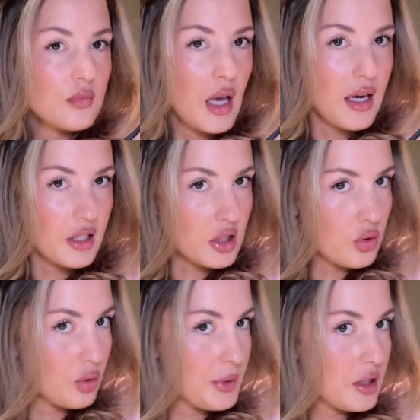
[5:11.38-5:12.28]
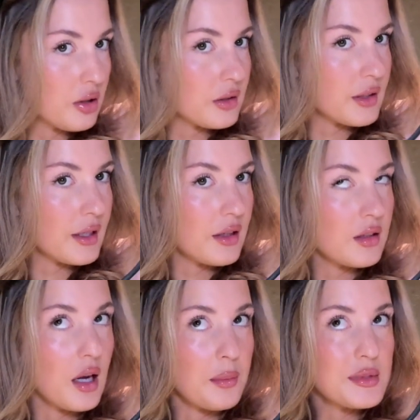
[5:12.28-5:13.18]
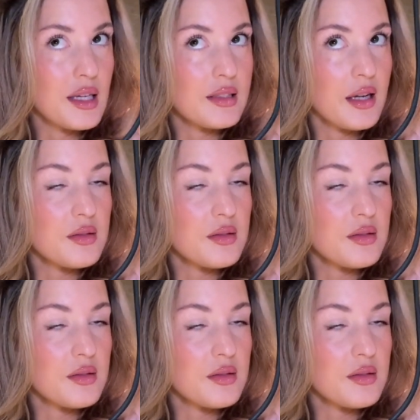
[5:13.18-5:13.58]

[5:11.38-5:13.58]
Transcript: And I just hold my curling iron upside down.